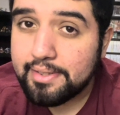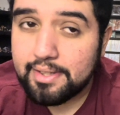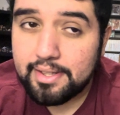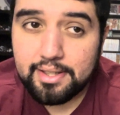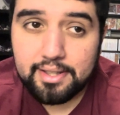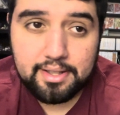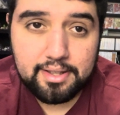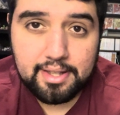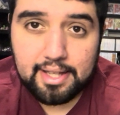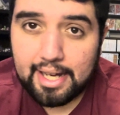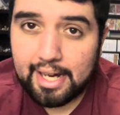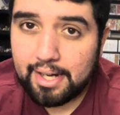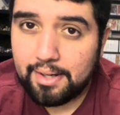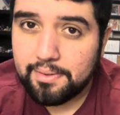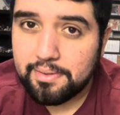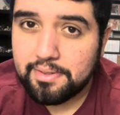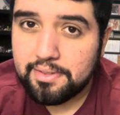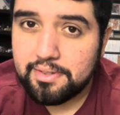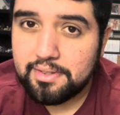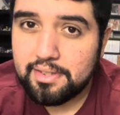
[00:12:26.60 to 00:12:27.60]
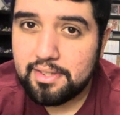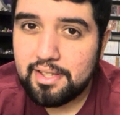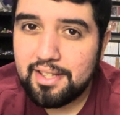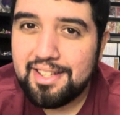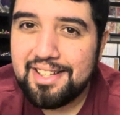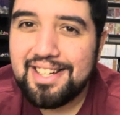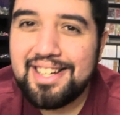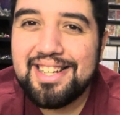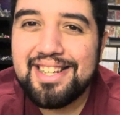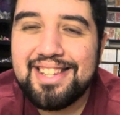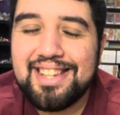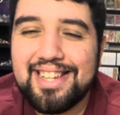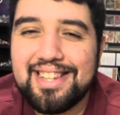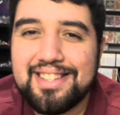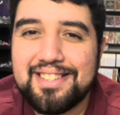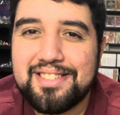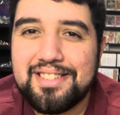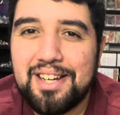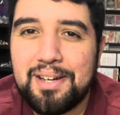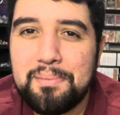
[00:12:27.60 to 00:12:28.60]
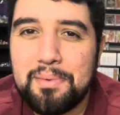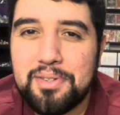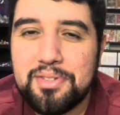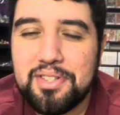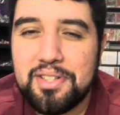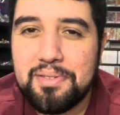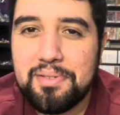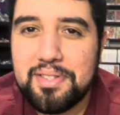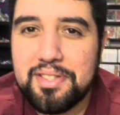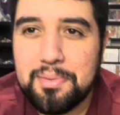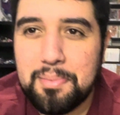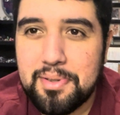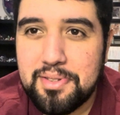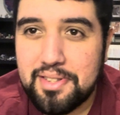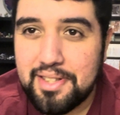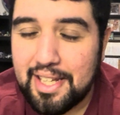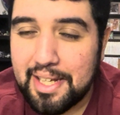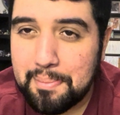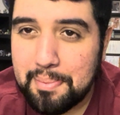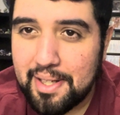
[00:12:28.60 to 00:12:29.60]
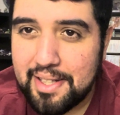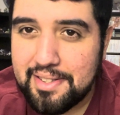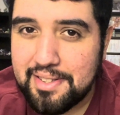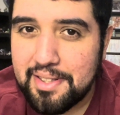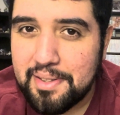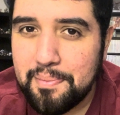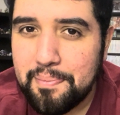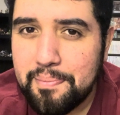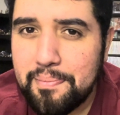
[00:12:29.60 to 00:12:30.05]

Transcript: the house that the stop motion was supposed to take place in.